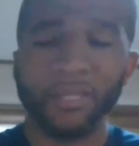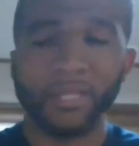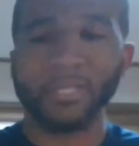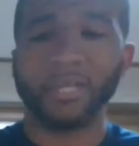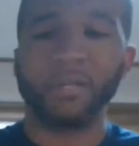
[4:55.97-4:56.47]

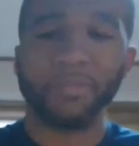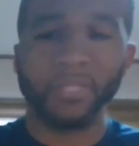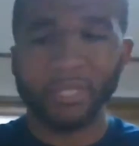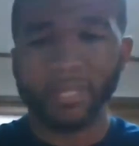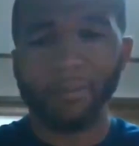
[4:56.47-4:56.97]
This is a
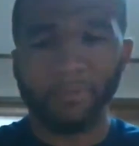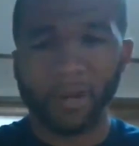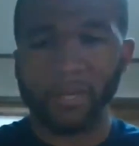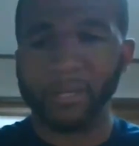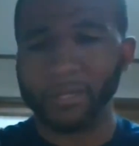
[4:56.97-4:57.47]
100% safe
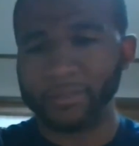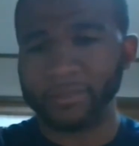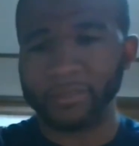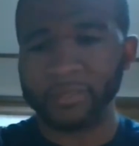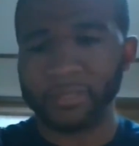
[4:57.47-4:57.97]
product.
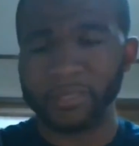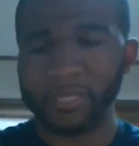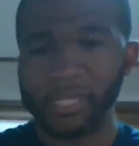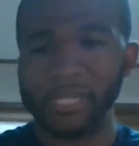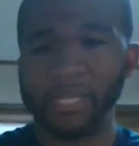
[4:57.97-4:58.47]

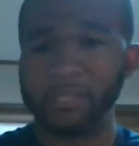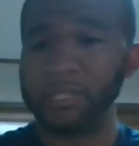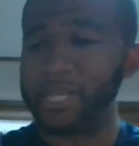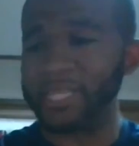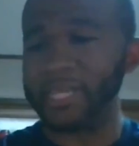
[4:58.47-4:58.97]
You
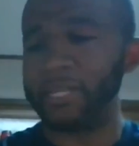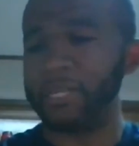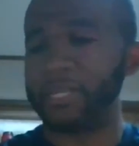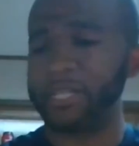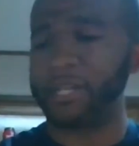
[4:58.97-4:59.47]
look at
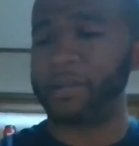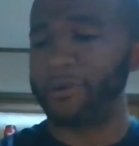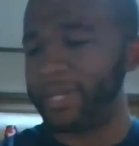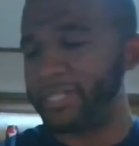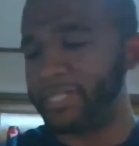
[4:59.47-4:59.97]
the
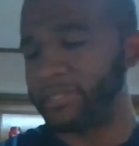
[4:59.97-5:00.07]
ingredients,